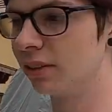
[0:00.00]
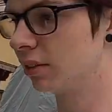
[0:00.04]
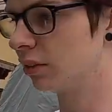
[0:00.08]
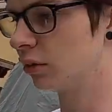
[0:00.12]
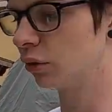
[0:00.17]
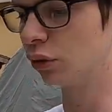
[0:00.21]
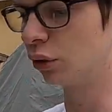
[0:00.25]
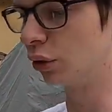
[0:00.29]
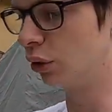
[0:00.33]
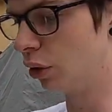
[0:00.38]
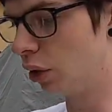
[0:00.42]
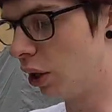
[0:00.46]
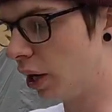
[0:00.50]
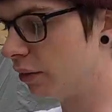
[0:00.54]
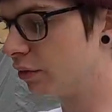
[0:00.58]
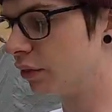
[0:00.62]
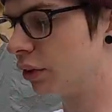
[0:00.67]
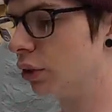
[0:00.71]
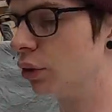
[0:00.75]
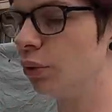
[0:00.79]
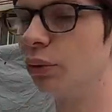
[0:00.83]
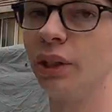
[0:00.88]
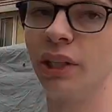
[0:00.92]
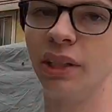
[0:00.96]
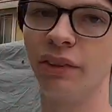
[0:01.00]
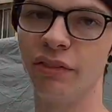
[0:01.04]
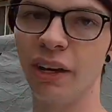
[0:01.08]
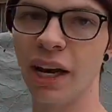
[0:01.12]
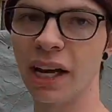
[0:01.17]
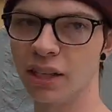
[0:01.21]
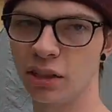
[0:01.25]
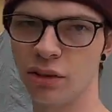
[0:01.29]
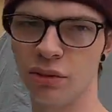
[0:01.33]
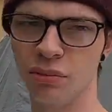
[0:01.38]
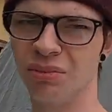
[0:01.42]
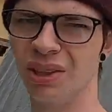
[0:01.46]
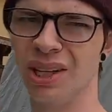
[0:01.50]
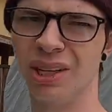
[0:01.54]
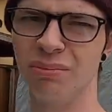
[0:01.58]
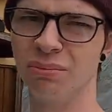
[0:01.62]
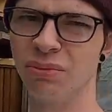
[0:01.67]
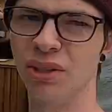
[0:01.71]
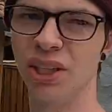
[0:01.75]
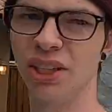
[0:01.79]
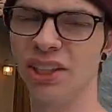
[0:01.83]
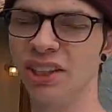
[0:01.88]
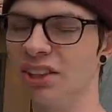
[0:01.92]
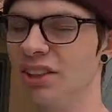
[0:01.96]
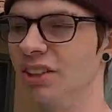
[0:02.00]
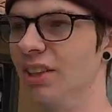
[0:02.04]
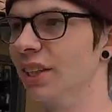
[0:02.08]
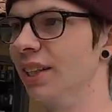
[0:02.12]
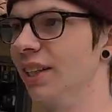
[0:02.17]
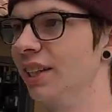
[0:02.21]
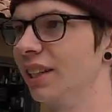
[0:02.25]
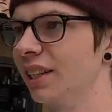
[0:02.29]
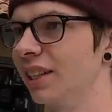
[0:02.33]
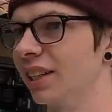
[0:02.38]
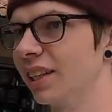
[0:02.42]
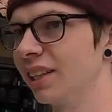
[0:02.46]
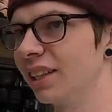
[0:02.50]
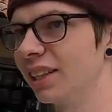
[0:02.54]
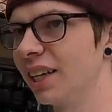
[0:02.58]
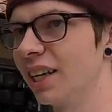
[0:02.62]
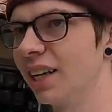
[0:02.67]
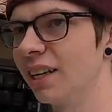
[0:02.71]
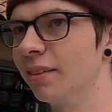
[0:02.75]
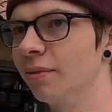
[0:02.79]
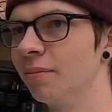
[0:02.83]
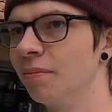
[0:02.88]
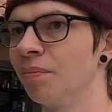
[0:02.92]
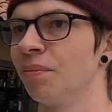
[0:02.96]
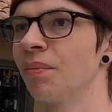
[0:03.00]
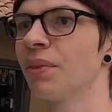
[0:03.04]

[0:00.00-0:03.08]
so you don't have to do any vacuum line plugging or anything like that.